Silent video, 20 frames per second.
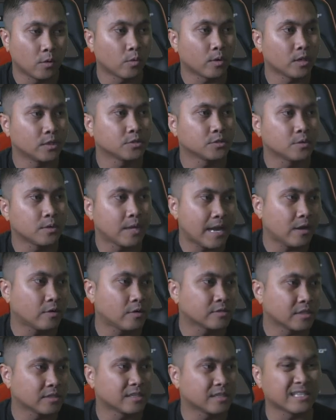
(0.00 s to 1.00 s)
what I'll do now
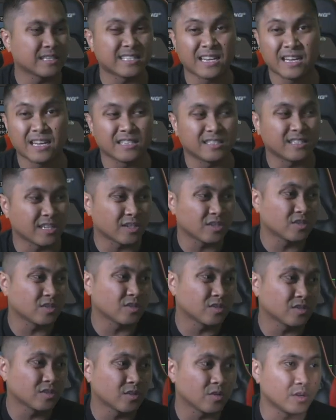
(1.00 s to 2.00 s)
is I'll just assign a
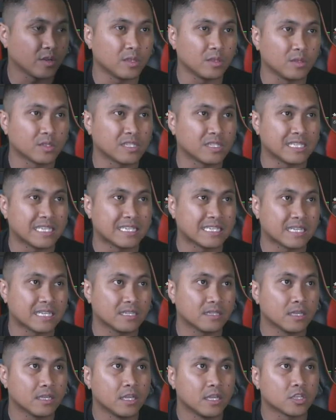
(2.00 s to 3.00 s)
texture so it looks
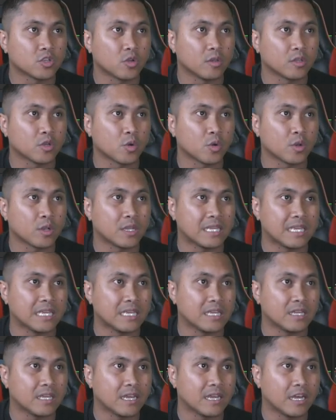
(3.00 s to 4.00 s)
decent. So I'll go to
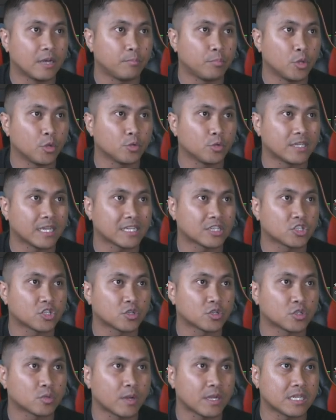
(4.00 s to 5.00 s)
the upload
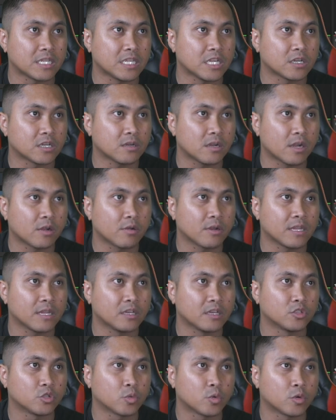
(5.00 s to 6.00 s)
textures right here. I already
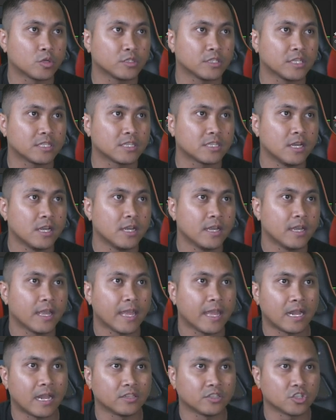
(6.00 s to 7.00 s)
untwirled it.
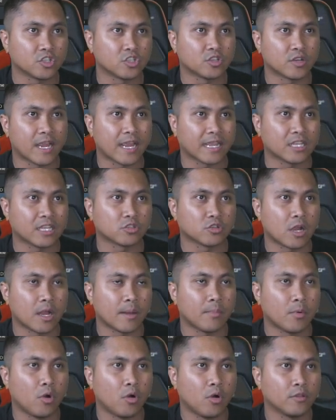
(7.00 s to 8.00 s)
And I'll just drag and
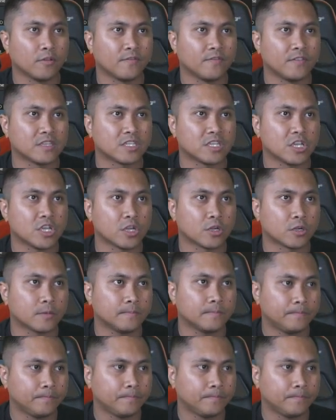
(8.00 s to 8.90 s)
drop all of this here